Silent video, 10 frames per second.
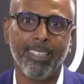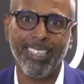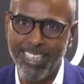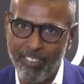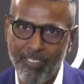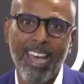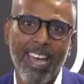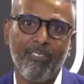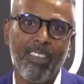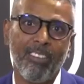If I
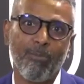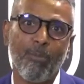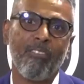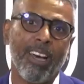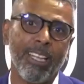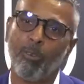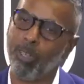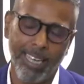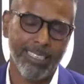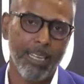have this, my father will
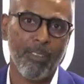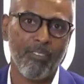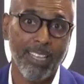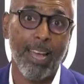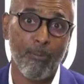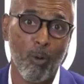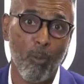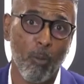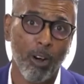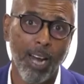accept the fact that I'm no
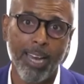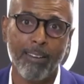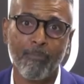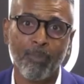more borderline.